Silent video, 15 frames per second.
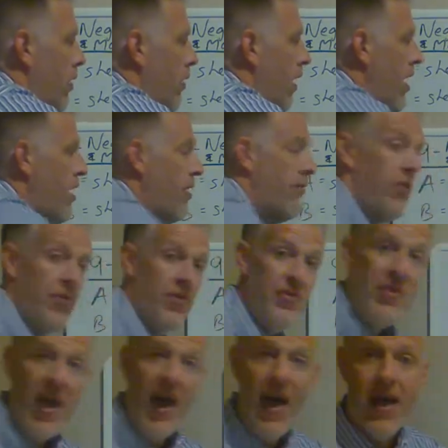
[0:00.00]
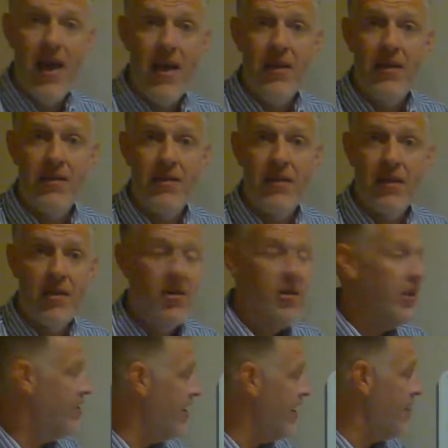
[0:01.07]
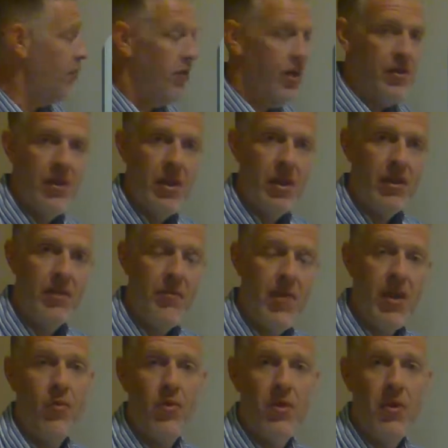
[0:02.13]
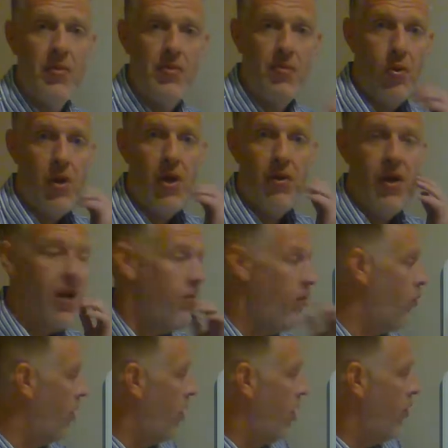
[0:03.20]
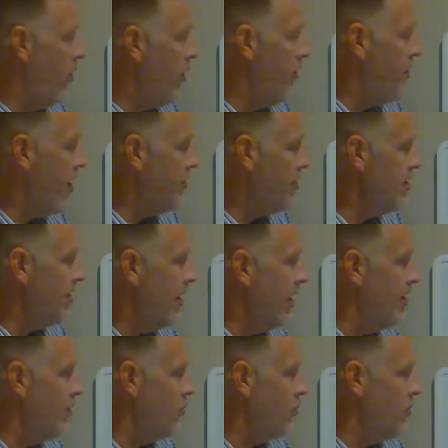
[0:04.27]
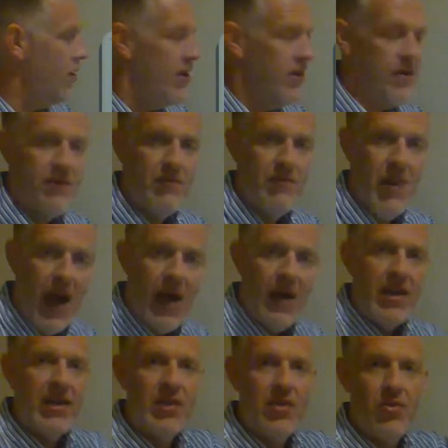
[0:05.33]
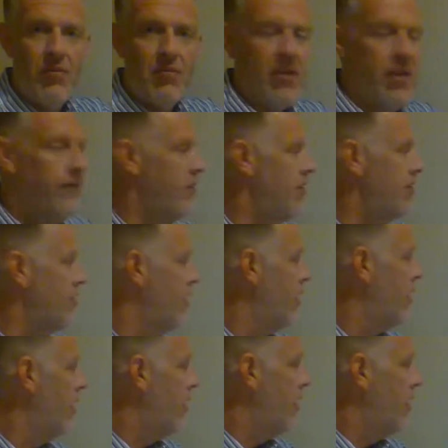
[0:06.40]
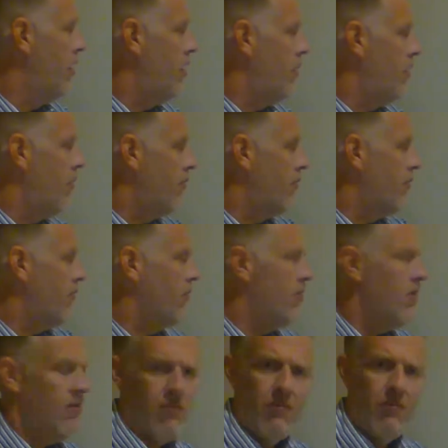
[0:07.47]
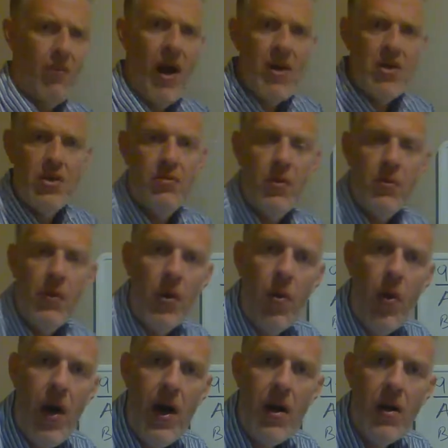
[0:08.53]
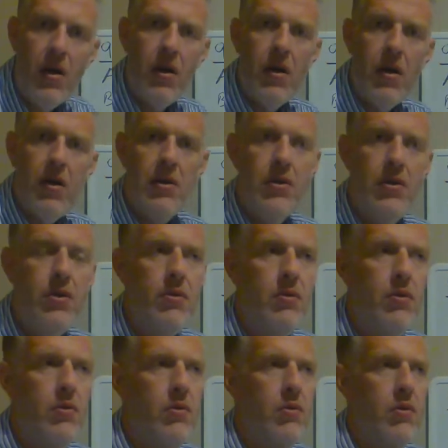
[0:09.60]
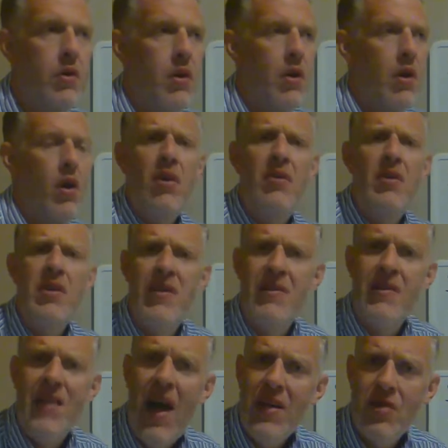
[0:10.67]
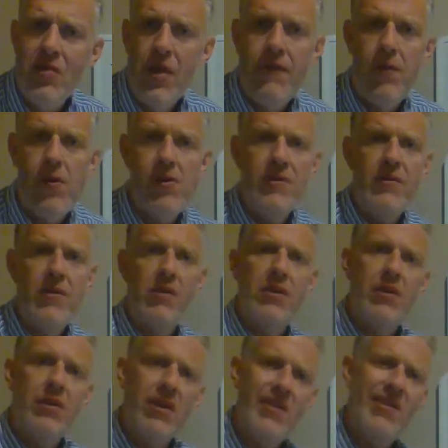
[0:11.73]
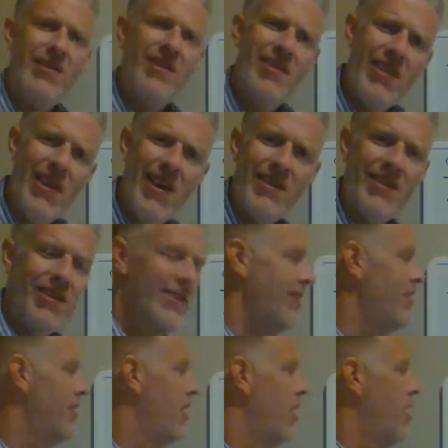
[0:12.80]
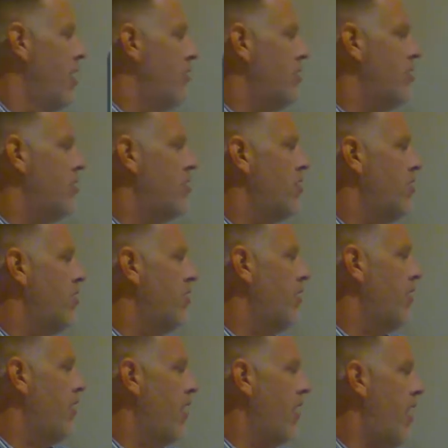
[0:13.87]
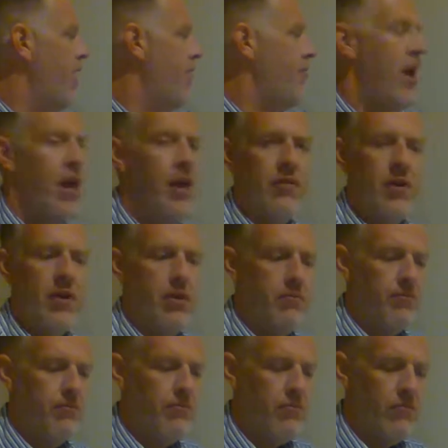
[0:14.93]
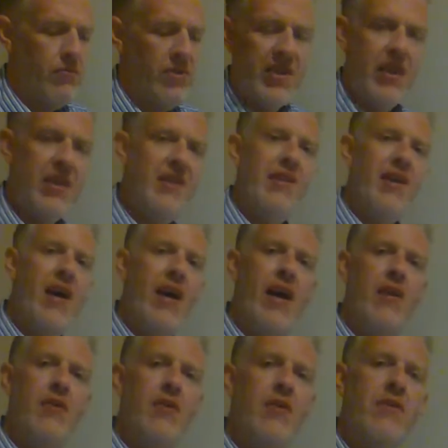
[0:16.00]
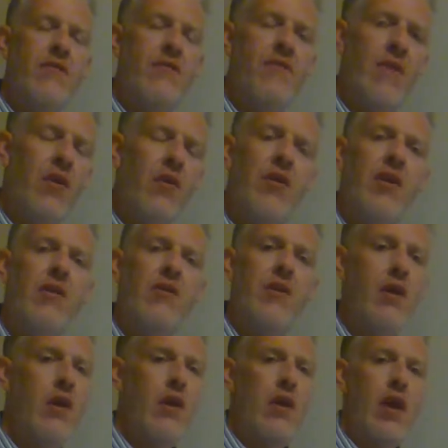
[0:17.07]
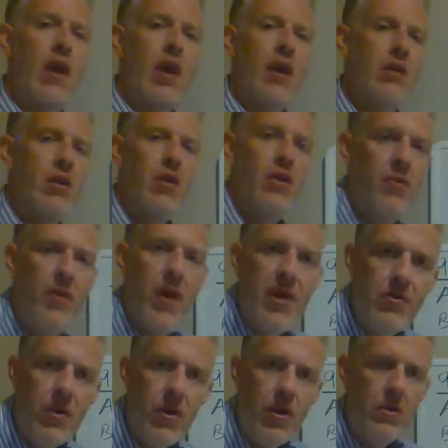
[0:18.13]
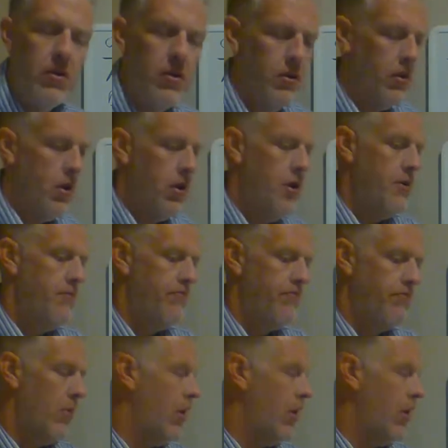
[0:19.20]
Right? That is a good example, I think, to make William's point, right? What about these cases where it's not an extreme difference? Why should we require her to, or at least it's not as straightforward as the utilitarian suggests, is it? That she should just automatically set aside those feelings and go to the restaurant. Right?